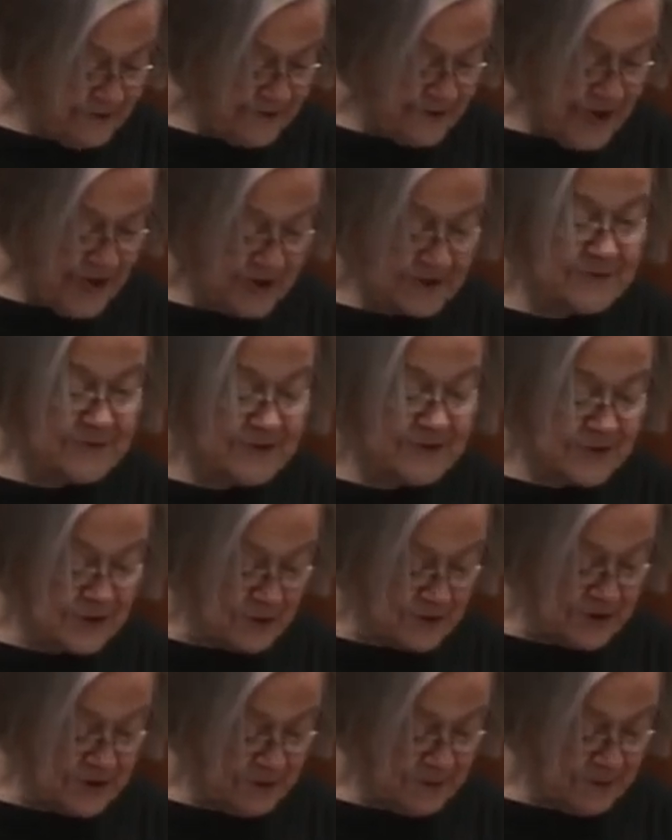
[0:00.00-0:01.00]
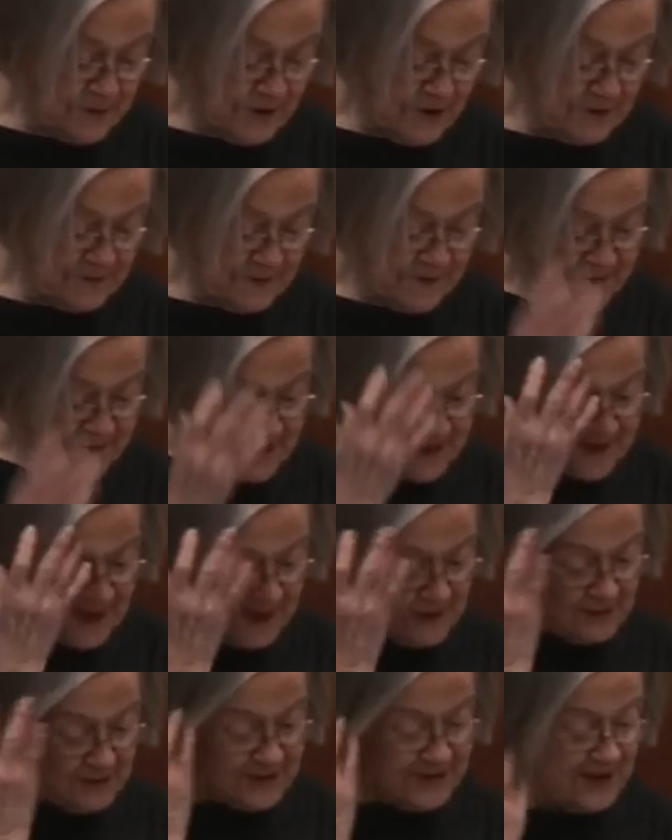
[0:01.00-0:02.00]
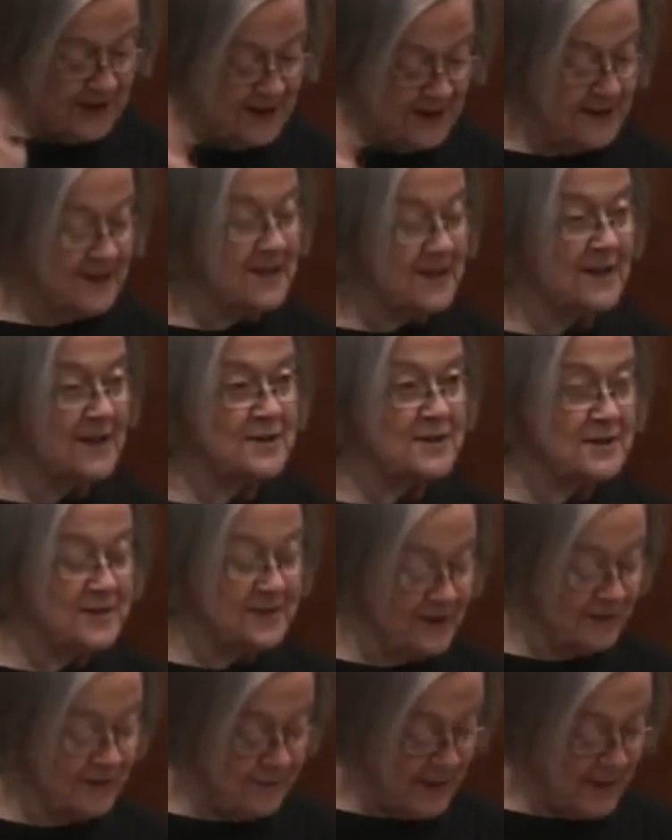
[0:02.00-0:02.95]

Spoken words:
an Act of the Scottish Parliament is outside its legislative